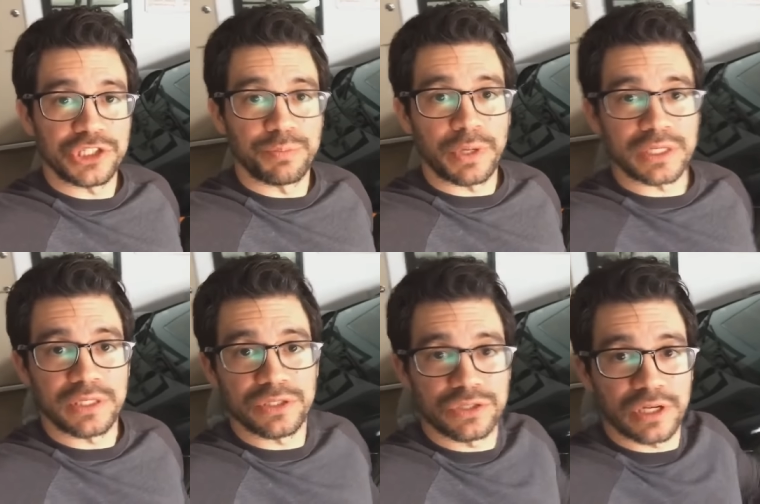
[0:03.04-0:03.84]
Just bought
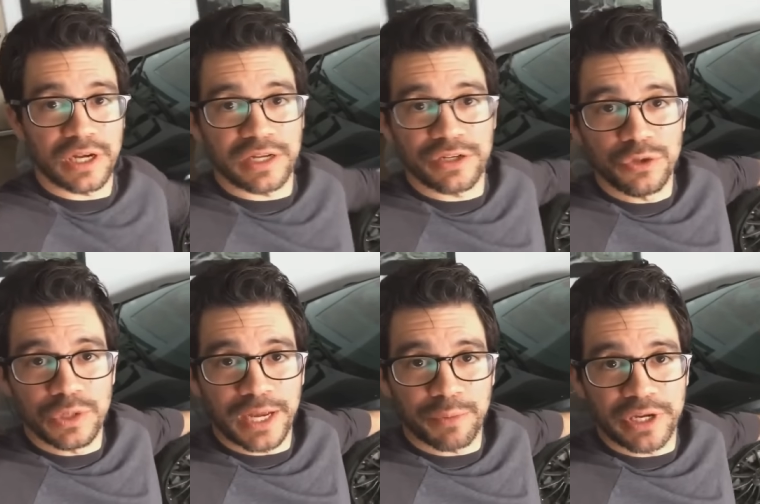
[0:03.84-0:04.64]
this uh, new
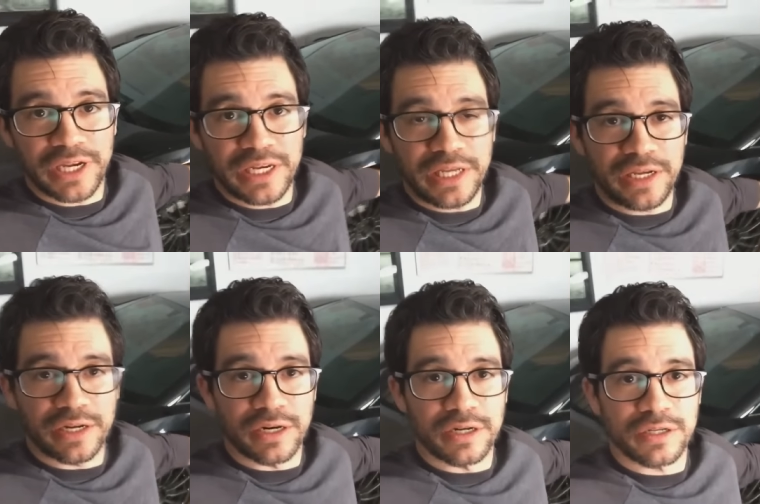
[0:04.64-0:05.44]
Lamborghini
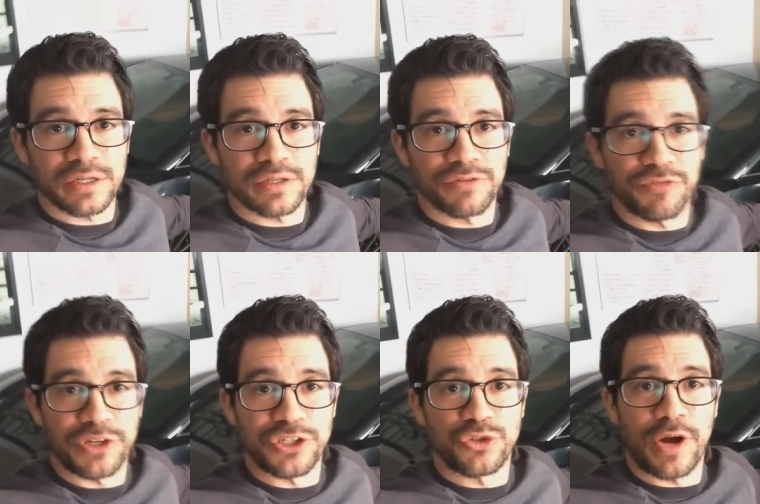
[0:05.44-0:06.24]
here. It's
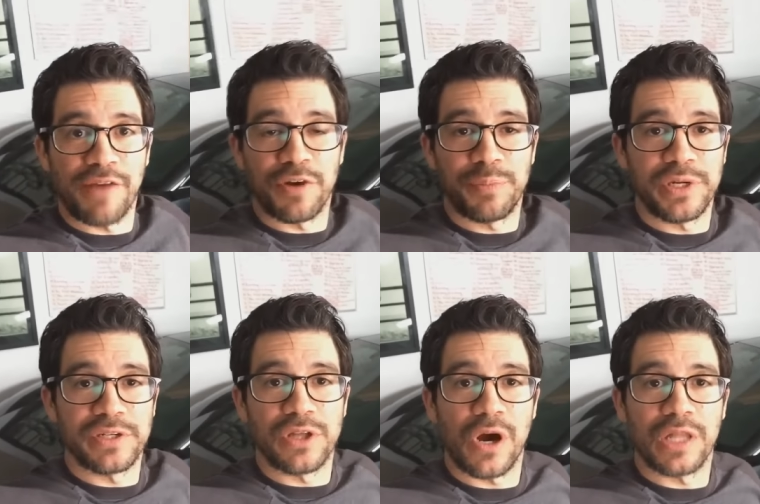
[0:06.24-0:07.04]
fun to drive up here
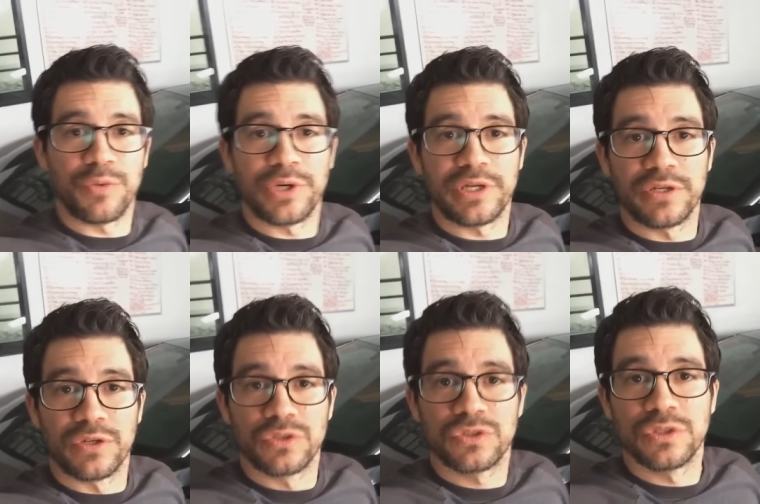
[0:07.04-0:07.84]
in the Hollywood
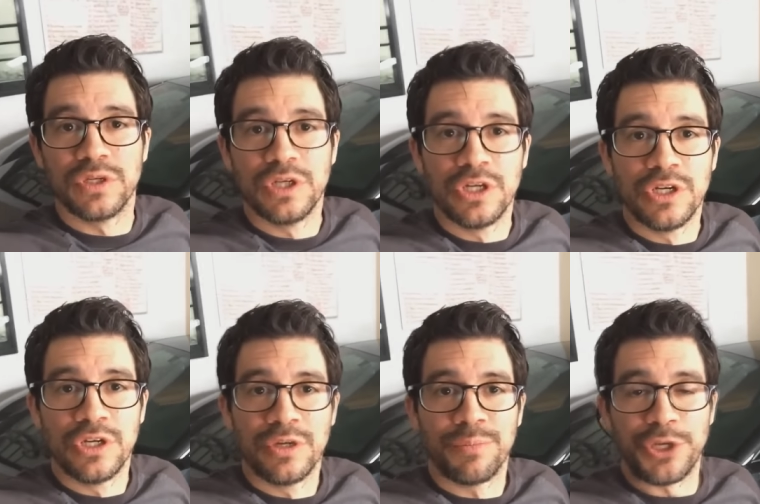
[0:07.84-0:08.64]
Hills.
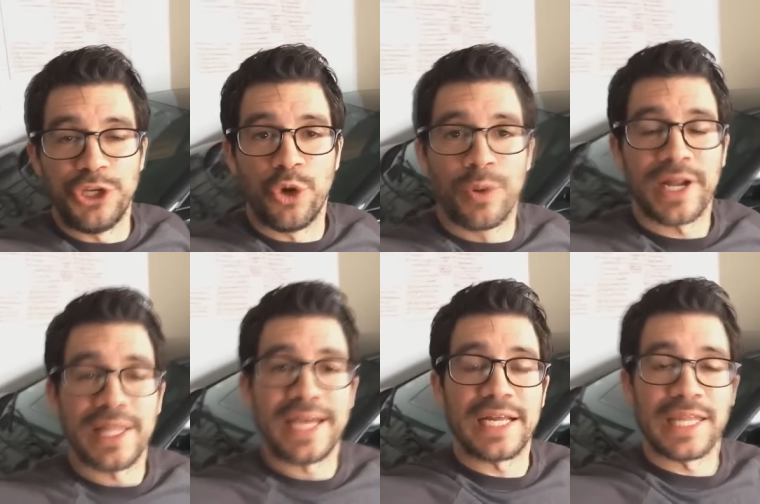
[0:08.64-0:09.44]
But you know what I
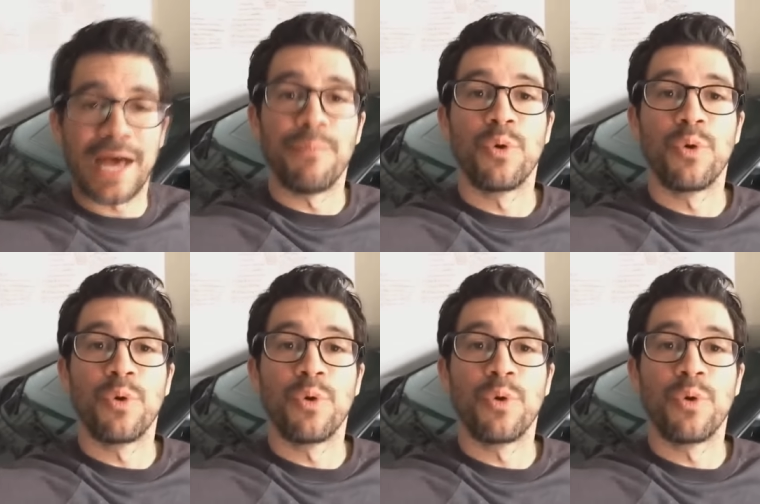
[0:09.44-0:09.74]
like a lot